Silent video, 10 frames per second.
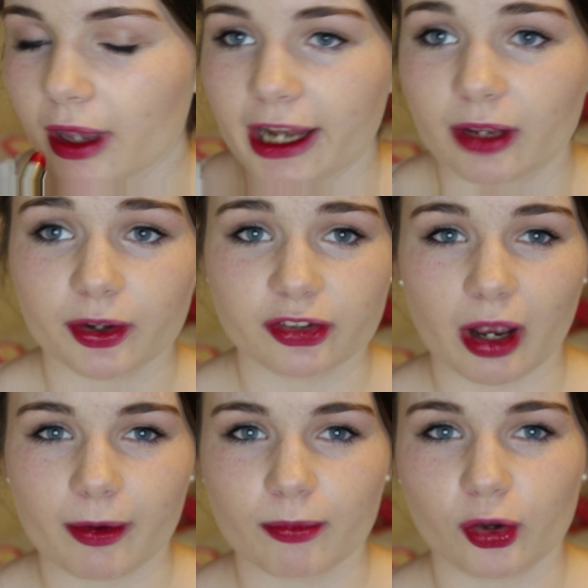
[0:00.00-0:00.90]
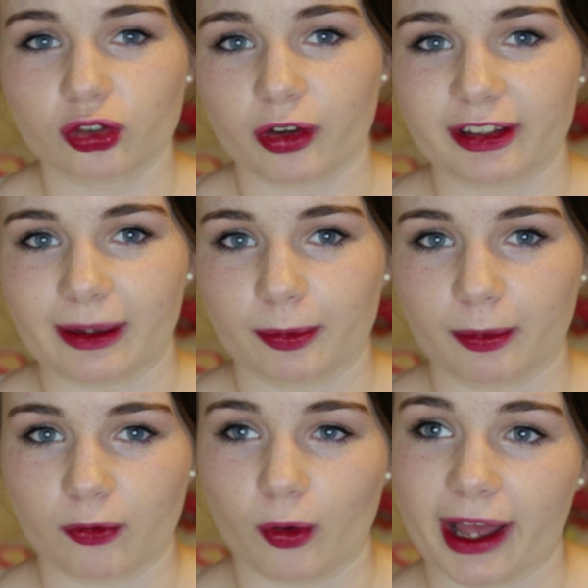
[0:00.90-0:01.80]
And you want to start with moisturised lips
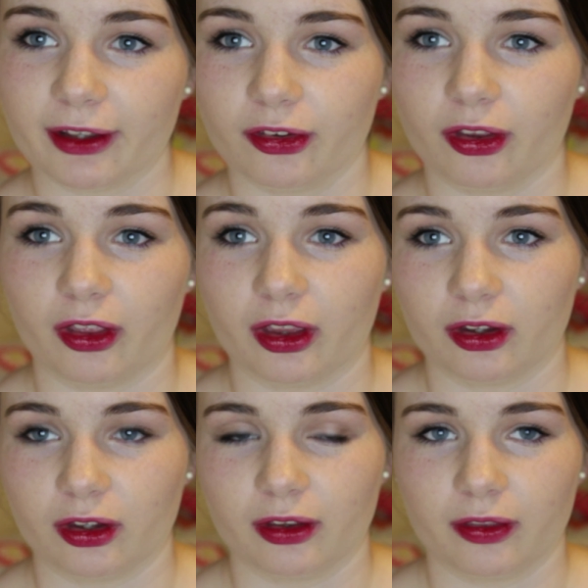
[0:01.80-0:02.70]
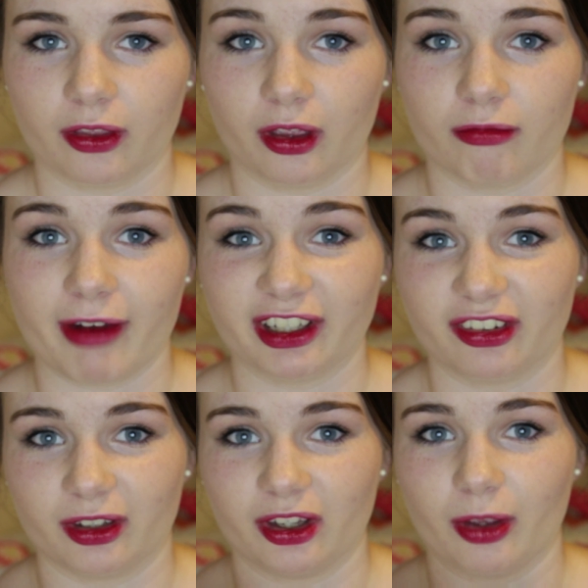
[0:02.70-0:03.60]
beforehand so that the red
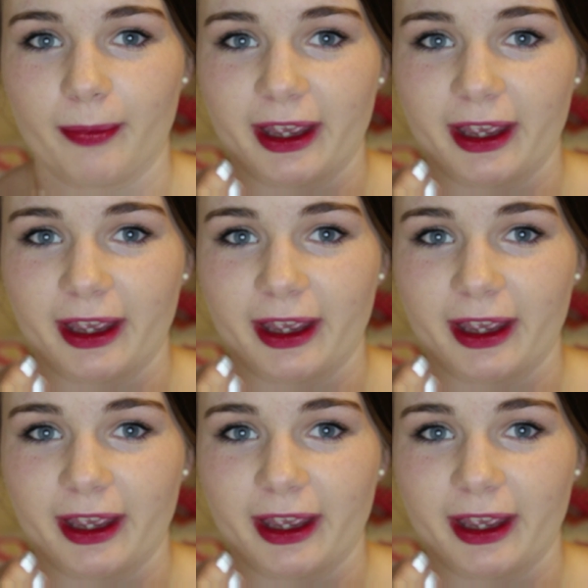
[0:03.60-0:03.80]
doesn't, you know,